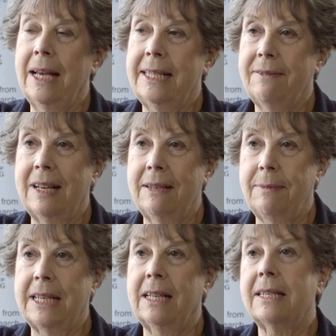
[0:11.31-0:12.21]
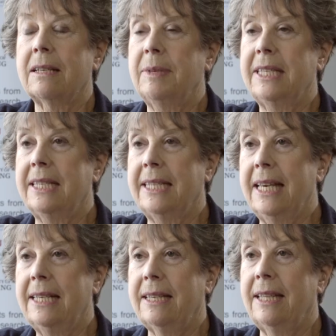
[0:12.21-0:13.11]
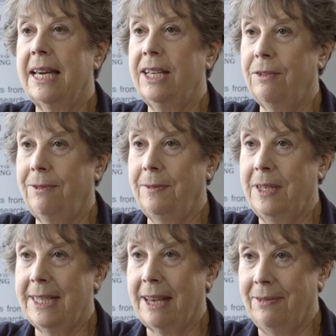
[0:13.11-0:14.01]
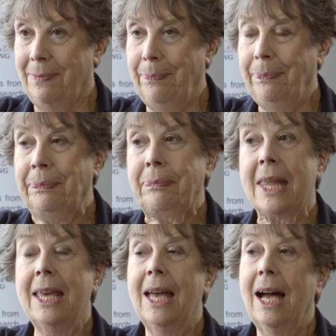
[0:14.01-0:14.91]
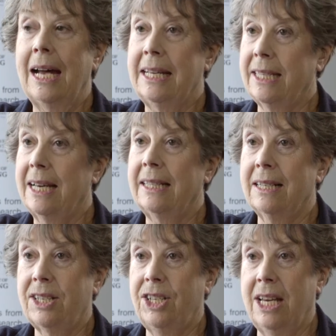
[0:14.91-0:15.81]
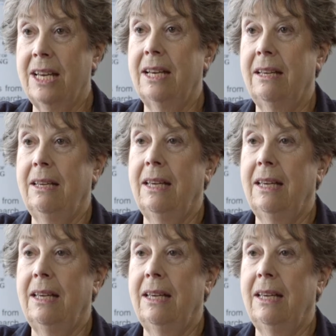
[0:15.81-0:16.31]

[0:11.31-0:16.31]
developed Alzheimer's disease at the age of 57 and died last year,